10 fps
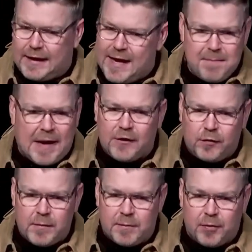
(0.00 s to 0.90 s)
Can't buy a
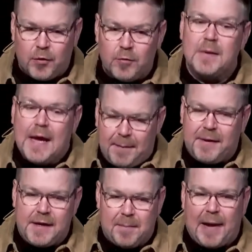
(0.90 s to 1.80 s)
swimming pool.
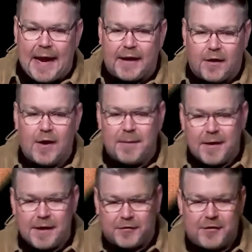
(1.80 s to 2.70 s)
I'm getting a bike, all right? I'm
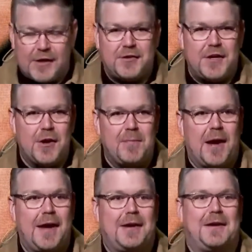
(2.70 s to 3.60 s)
getting a stationary
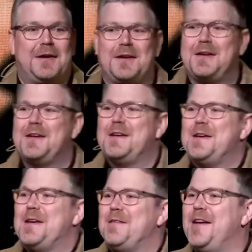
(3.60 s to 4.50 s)
bike.
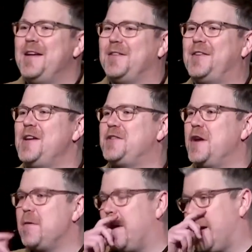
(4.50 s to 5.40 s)

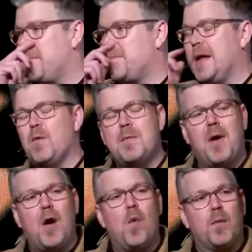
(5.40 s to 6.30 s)
And we
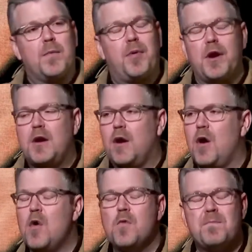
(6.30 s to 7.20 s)
bought one. We put it in our
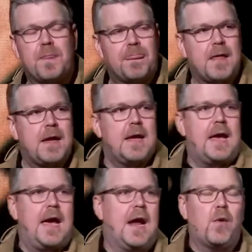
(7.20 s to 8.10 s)
home.
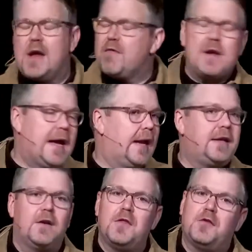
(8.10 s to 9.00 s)
And I would, every day,
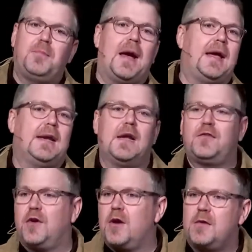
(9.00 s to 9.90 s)
I'd get on this bike and I'd
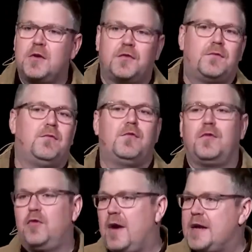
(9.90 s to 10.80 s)
start just
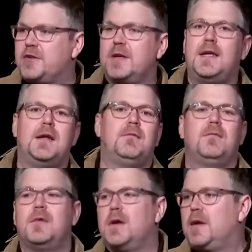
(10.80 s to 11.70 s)
gradually
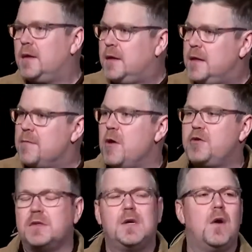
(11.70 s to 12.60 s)
getting the
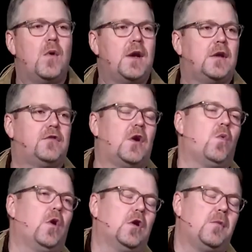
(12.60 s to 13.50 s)
motion going and
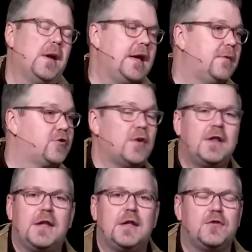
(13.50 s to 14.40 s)
start working on my hips,
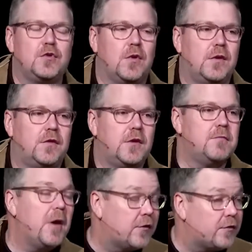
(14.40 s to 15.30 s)
strengthening these joints and
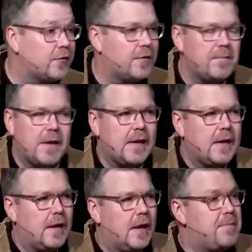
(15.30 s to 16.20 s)
these muscles. And
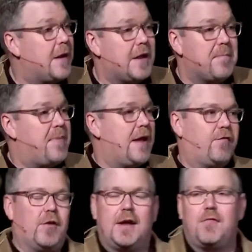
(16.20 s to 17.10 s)
I'd been in the bed
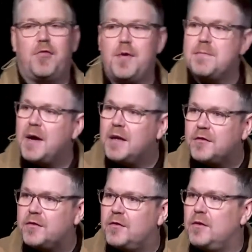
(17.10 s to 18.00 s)
for like 3
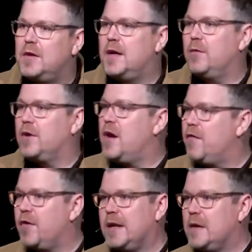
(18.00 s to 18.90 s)
months
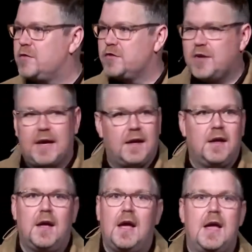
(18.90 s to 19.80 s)
recovering. And it
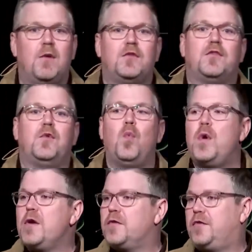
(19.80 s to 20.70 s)
was just the
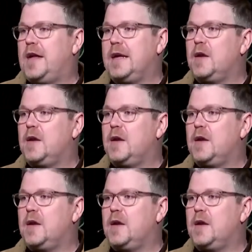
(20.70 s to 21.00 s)
weirdest thing.